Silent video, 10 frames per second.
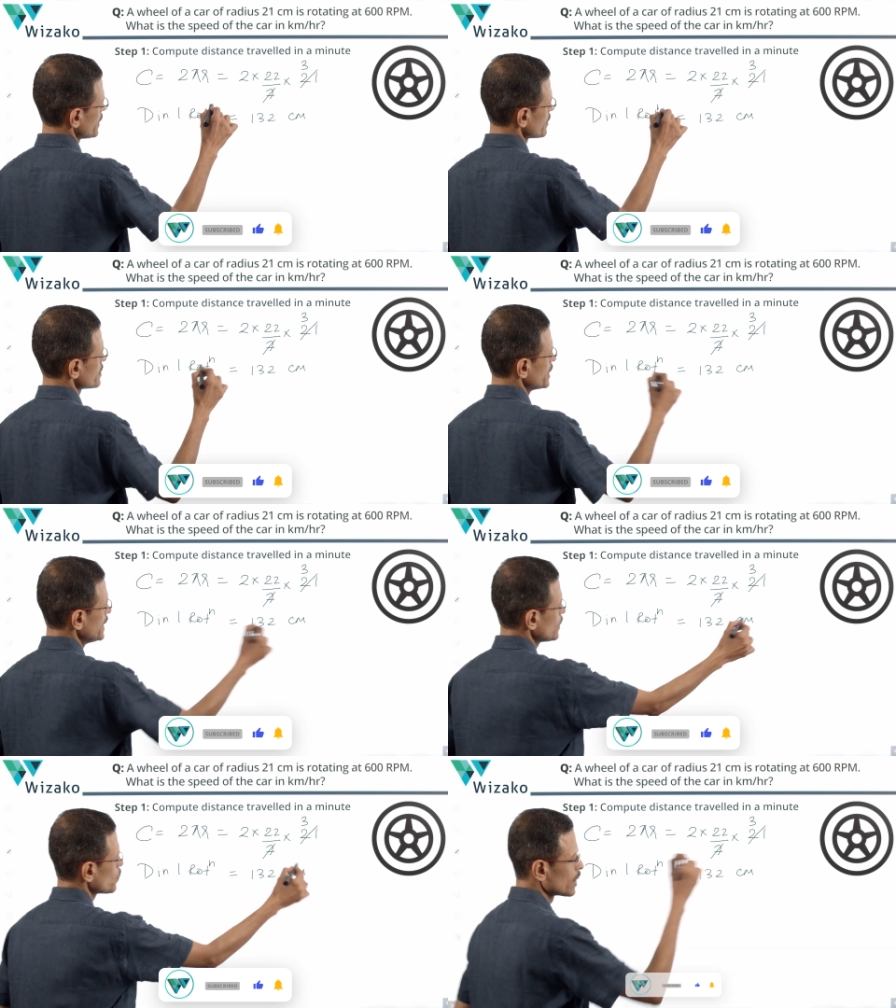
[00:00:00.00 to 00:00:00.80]
is
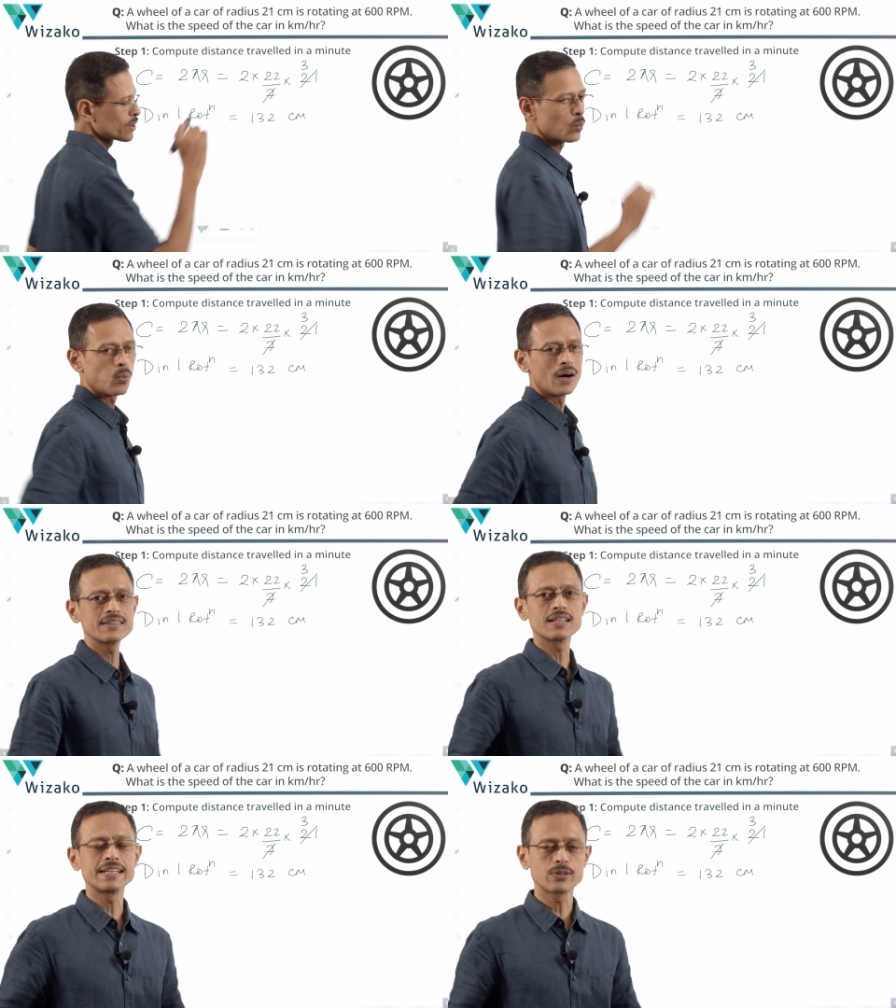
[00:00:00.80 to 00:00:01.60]
equal to
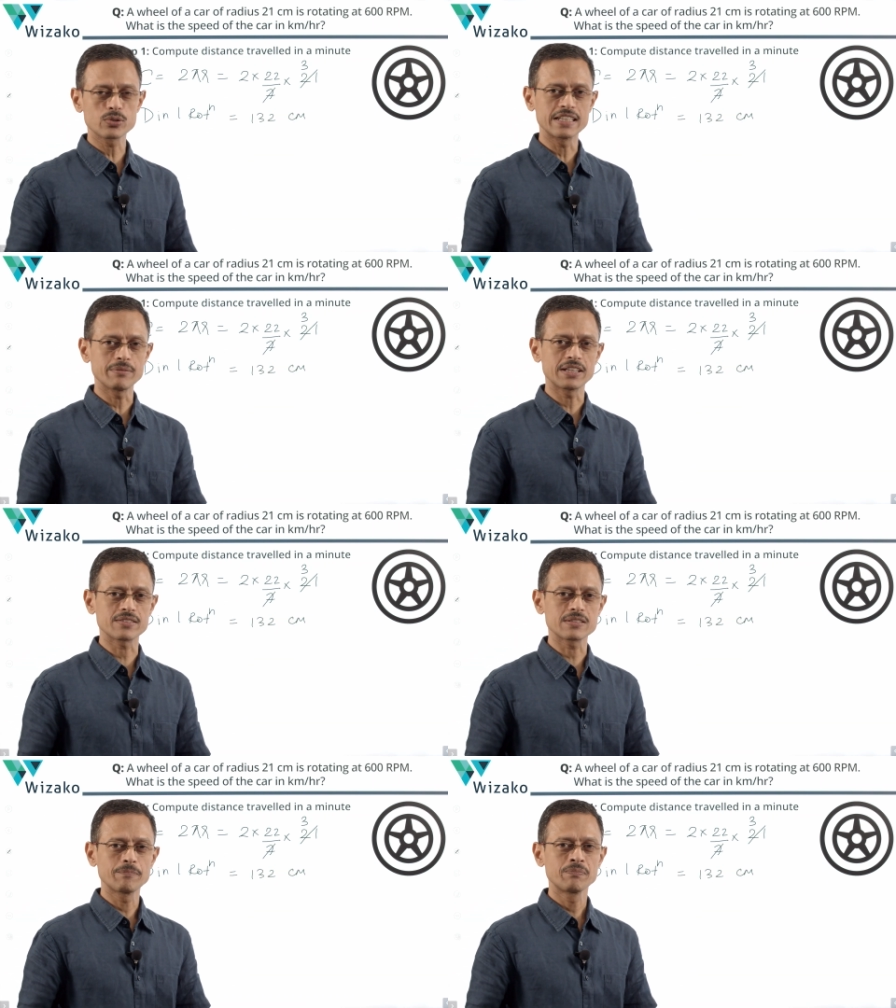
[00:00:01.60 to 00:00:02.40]
132
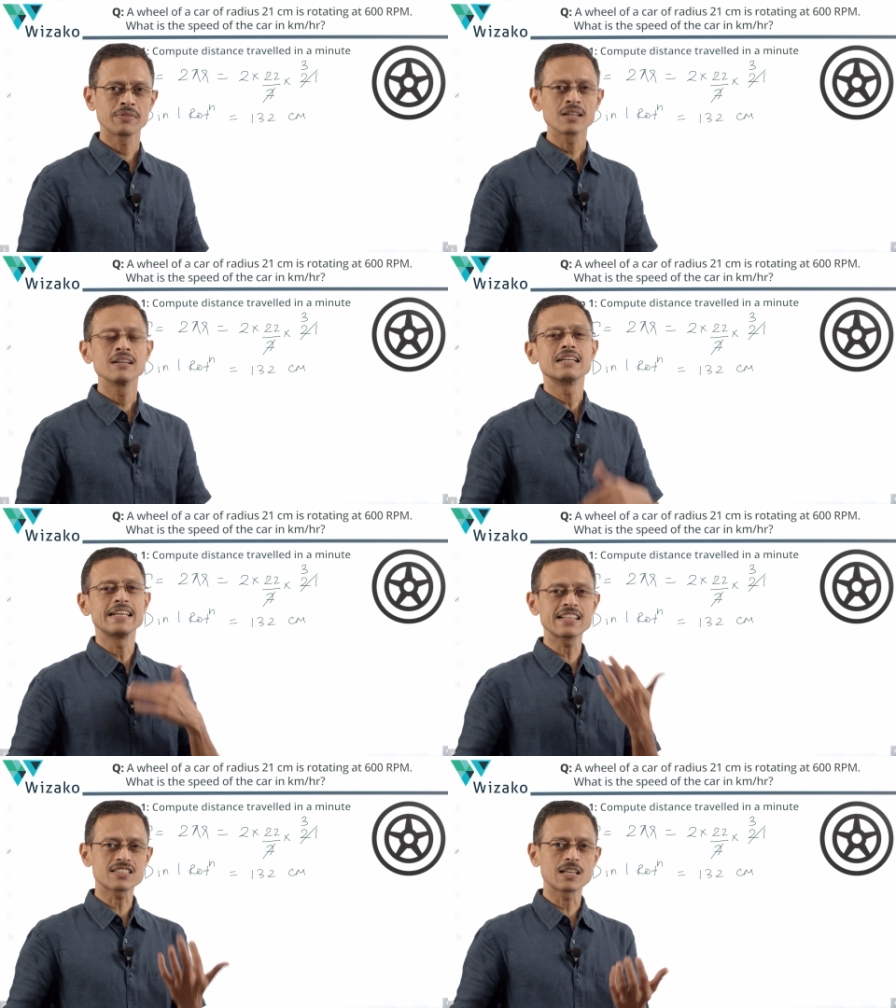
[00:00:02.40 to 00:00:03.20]
centimeters.
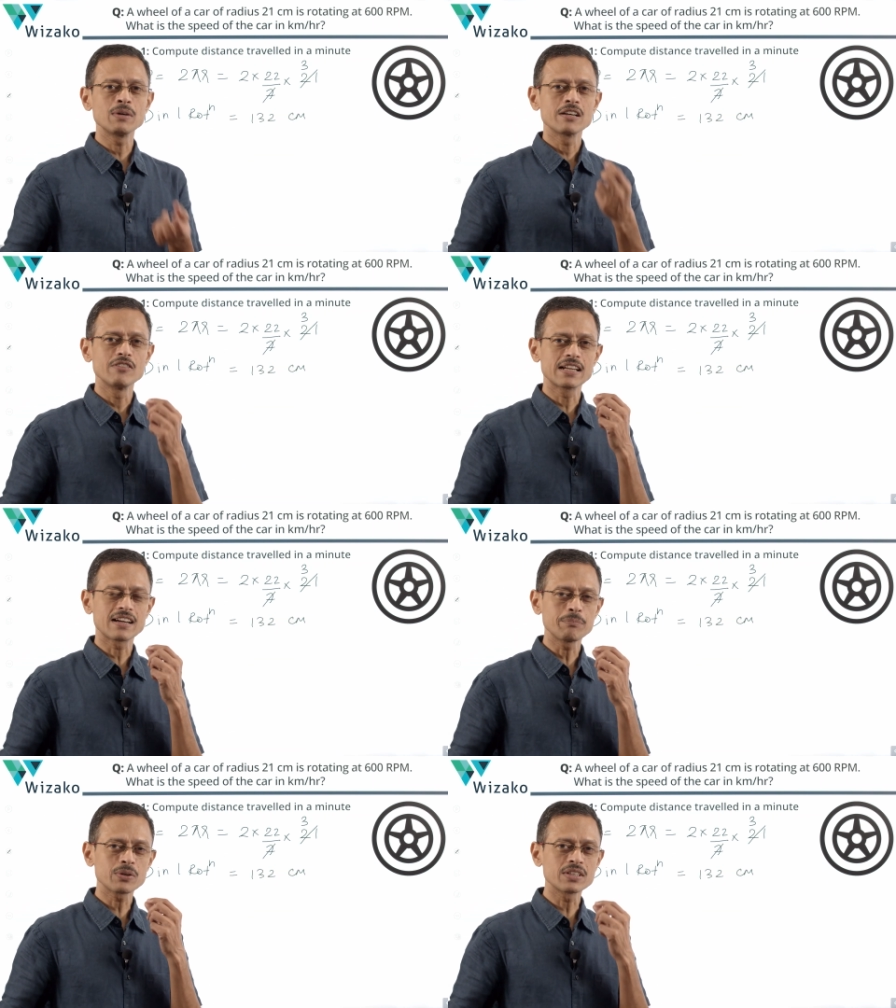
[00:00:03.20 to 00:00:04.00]
Next step, we'll
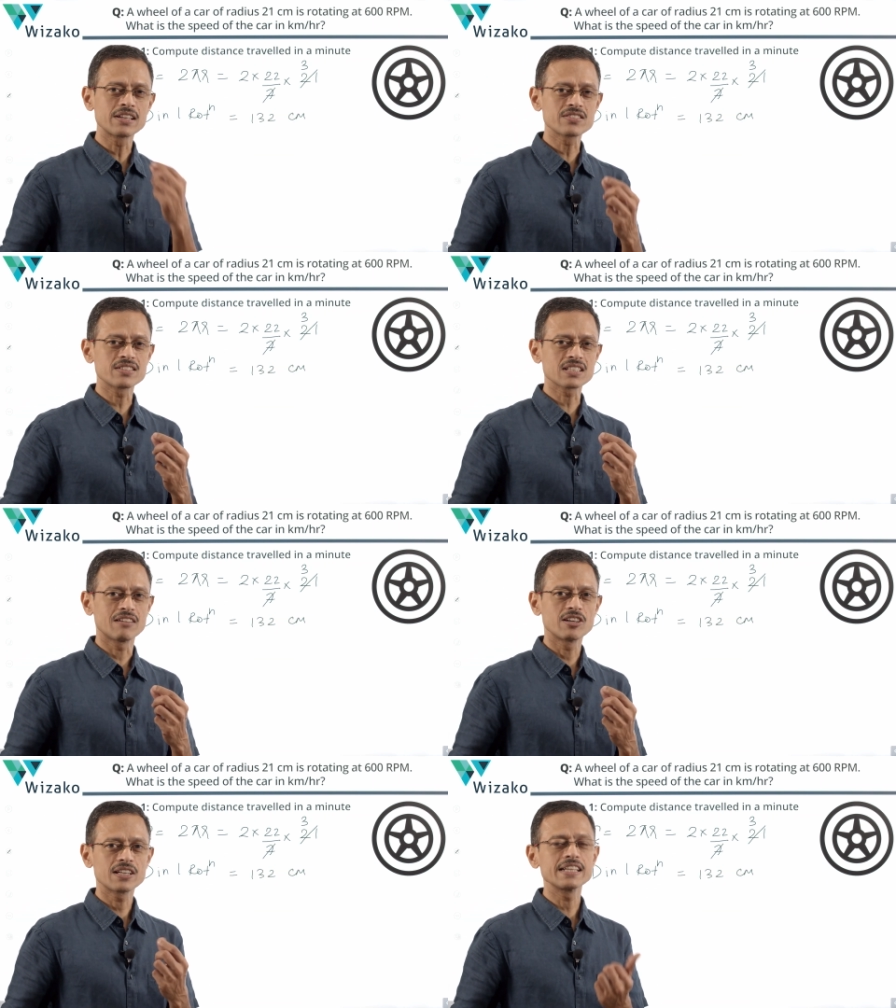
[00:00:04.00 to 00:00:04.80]
compute the distance
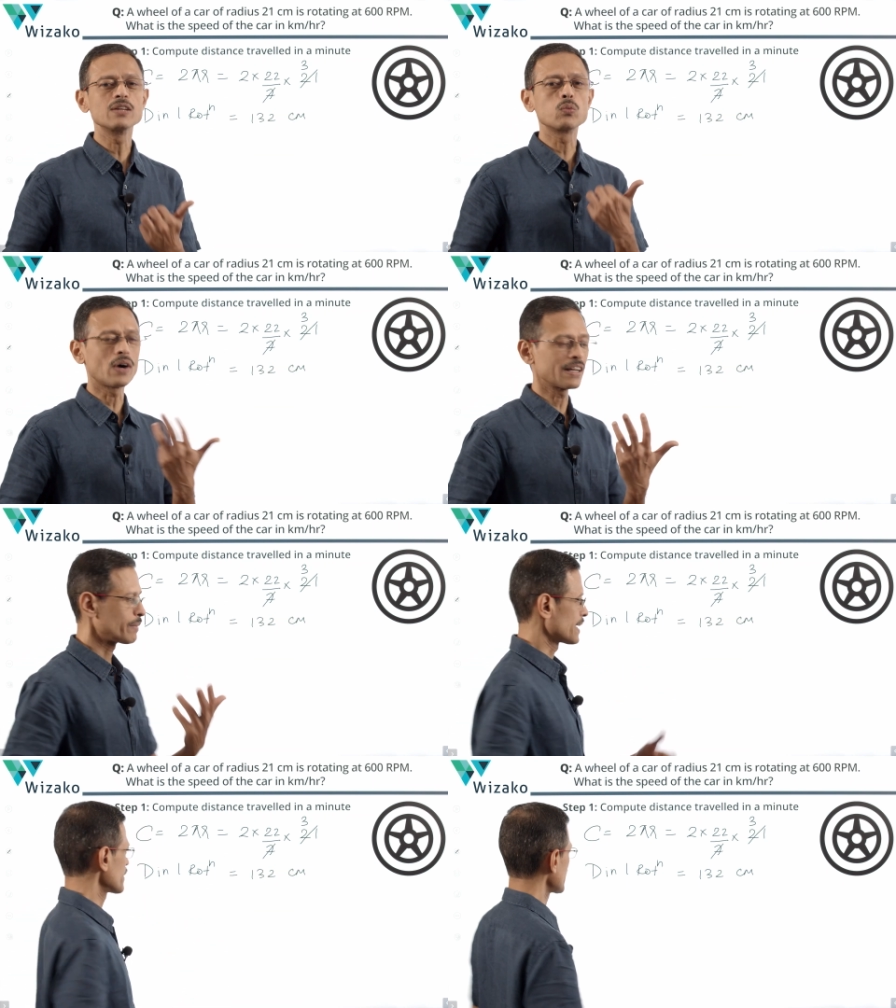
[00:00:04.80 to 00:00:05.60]
covered in 1
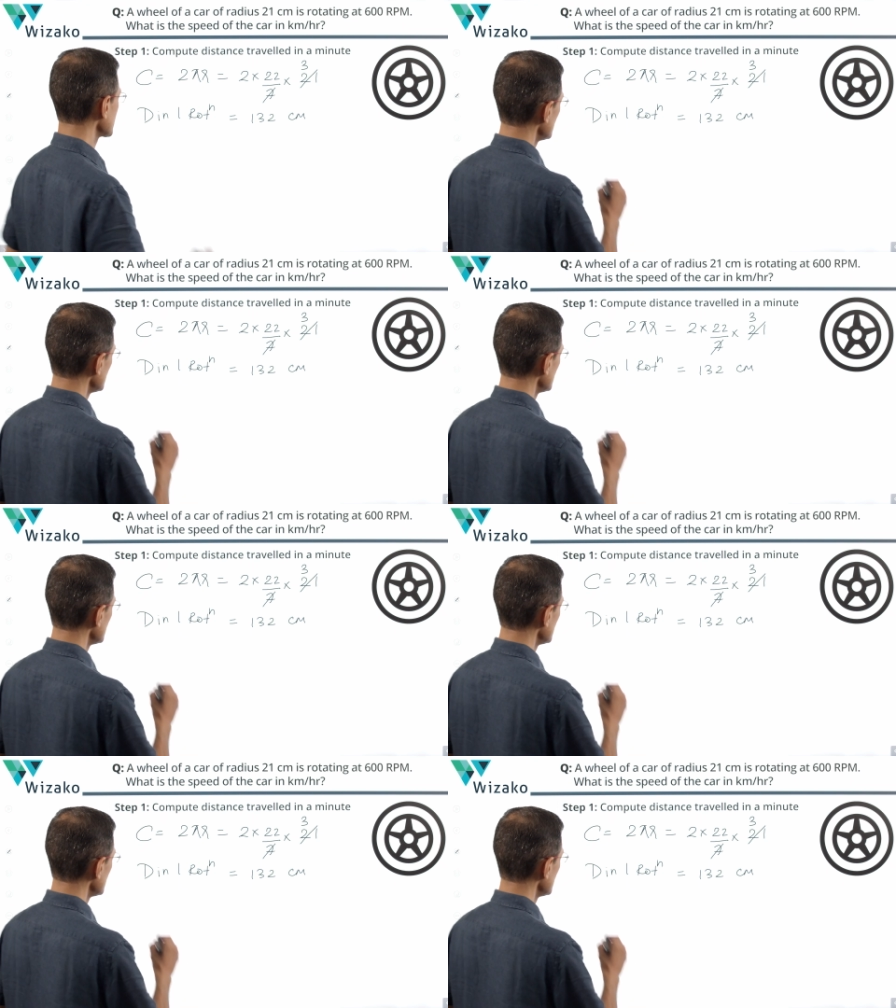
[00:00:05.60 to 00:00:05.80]
minute, right?